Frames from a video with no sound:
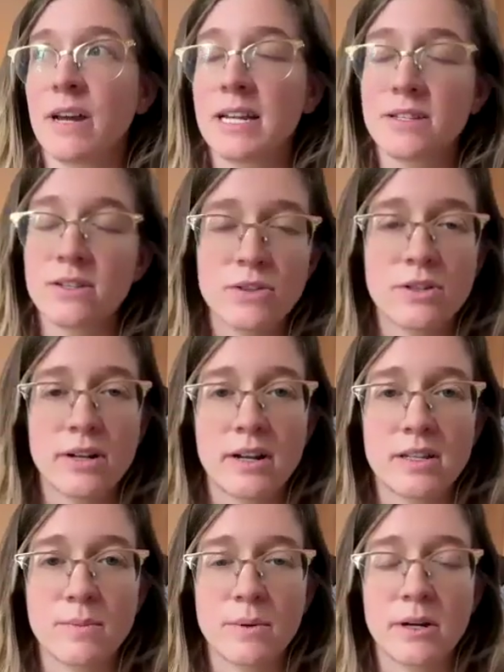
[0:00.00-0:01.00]
in his own direct
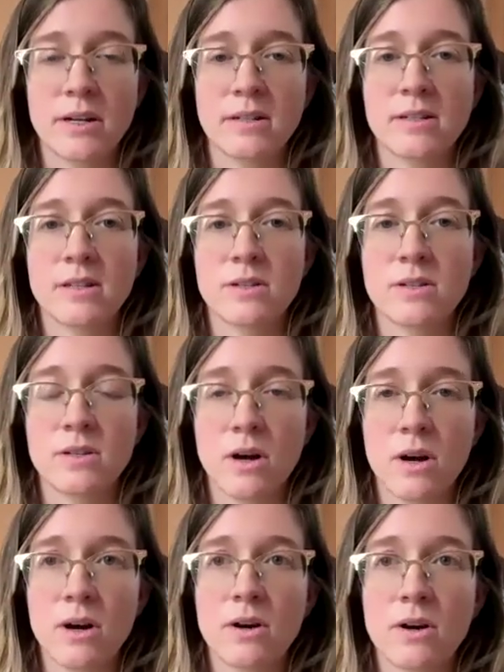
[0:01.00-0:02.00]
experience,
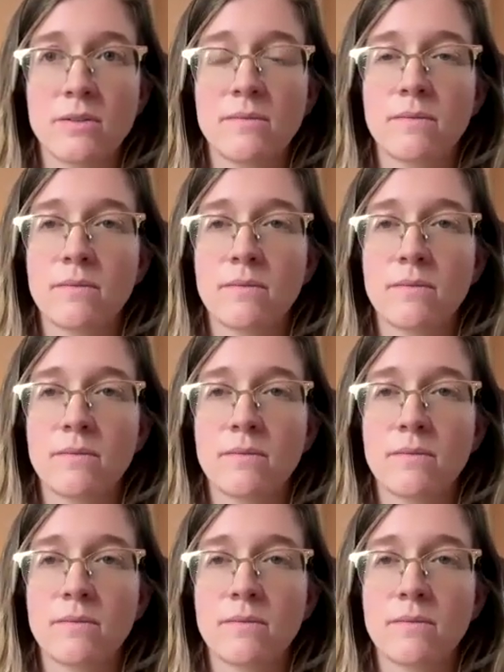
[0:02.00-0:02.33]
saw